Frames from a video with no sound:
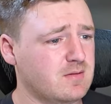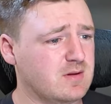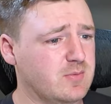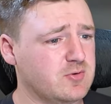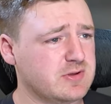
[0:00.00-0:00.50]

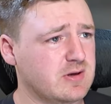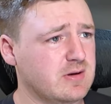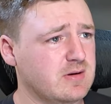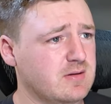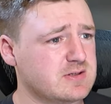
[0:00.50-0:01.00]
They're both
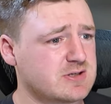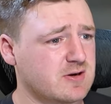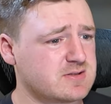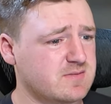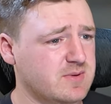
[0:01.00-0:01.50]
good. The
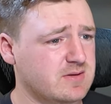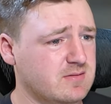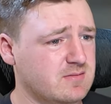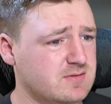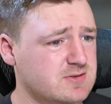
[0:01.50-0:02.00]
Sharks have
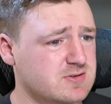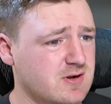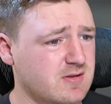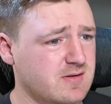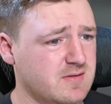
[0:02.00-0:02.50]
been
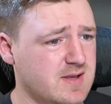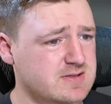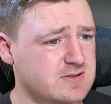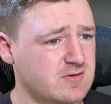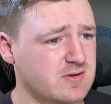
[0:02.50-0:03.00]
struggling the
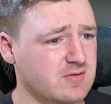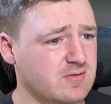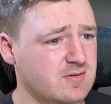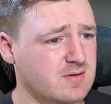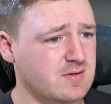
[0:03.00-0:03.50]
last two, though.
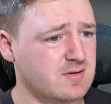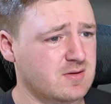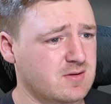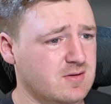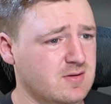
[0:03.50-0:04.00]

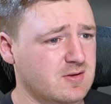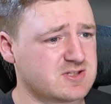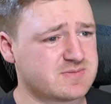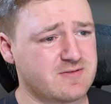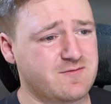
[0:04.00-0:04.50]

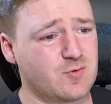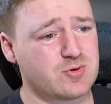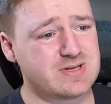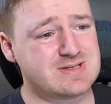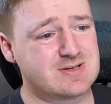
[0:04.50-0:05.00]
Lost by
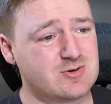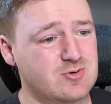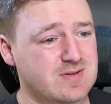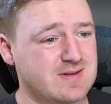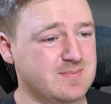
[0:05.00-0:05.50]

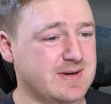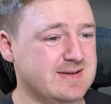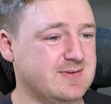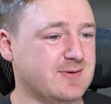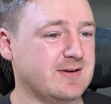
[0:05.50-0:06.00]
42 and then
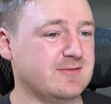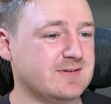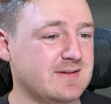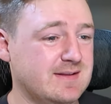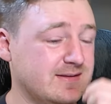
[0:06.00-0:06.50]
by 12
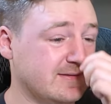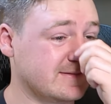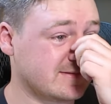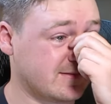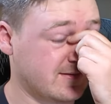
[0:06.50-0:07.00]
to the
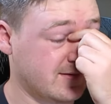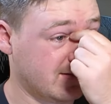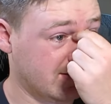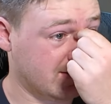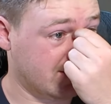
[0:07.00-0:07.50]
Eels.
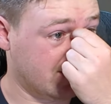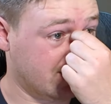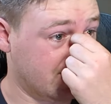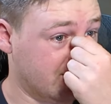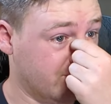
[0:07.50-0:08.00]

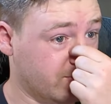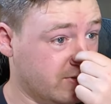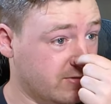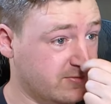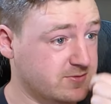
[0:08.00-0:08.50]
And the
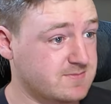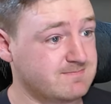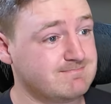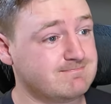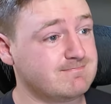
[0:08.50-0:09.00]
Broncos,
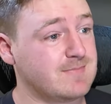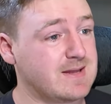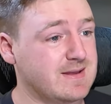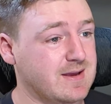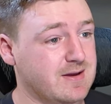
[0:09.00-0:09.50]

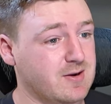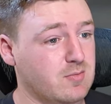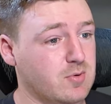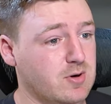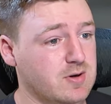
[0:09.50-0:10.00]
I think I gotta
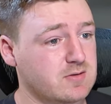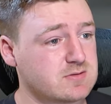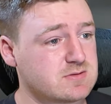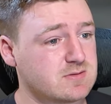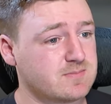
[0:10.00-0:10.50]
go
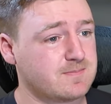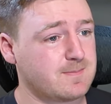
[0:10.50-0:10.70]
Broncos.